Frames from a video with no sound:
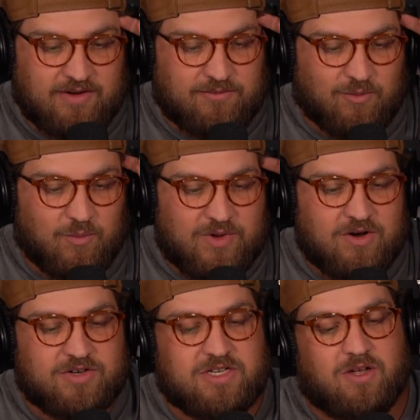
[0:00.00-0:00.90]
For when we
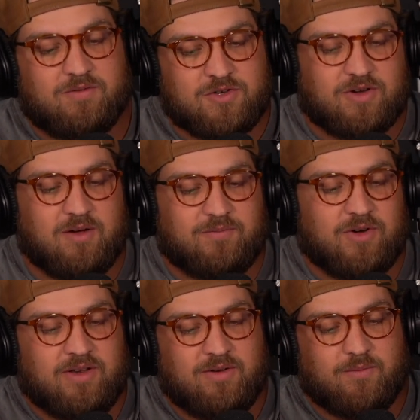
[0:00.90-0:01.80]
ourselves are
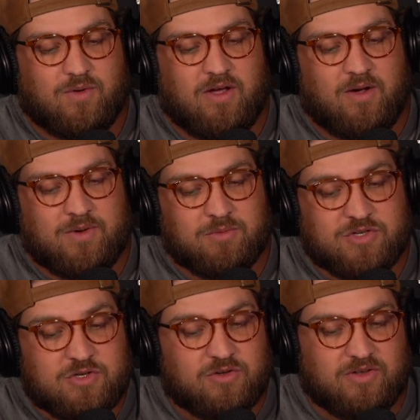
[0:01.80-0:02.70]
comforted, uh, we will
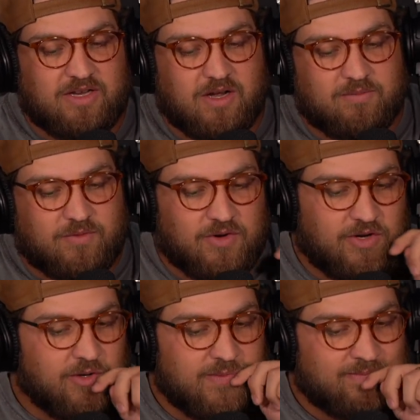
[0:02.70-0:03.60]
certainly comfort
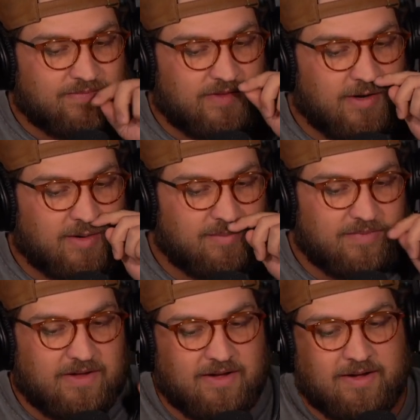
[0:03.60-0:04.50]
you. And there can,
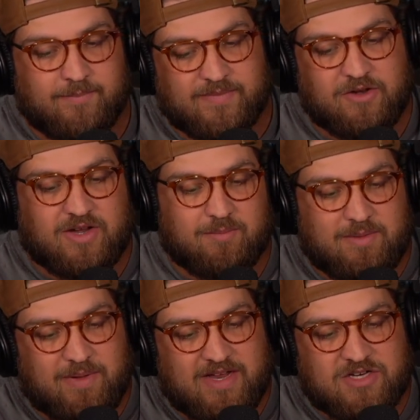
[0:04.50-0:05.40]
uh, then you can be
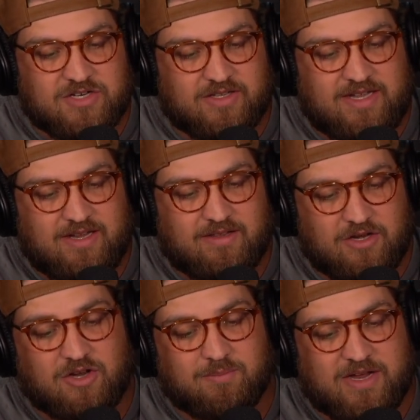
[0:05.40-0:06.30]
patiently, then
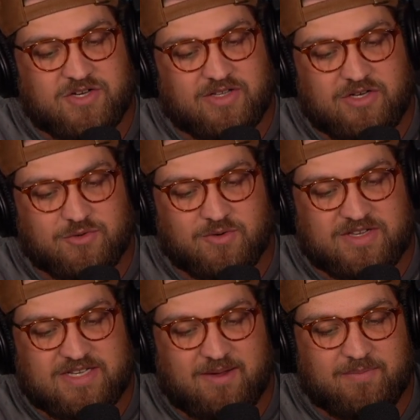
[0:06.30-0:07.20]
you can patiently endure the
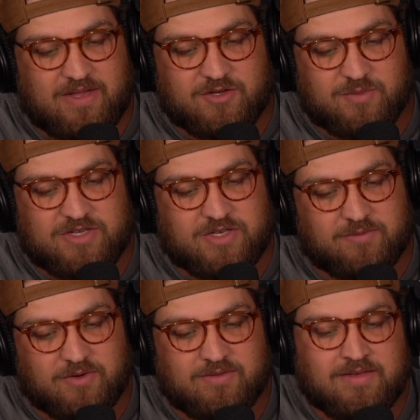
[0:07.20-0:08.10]
same things we suffer.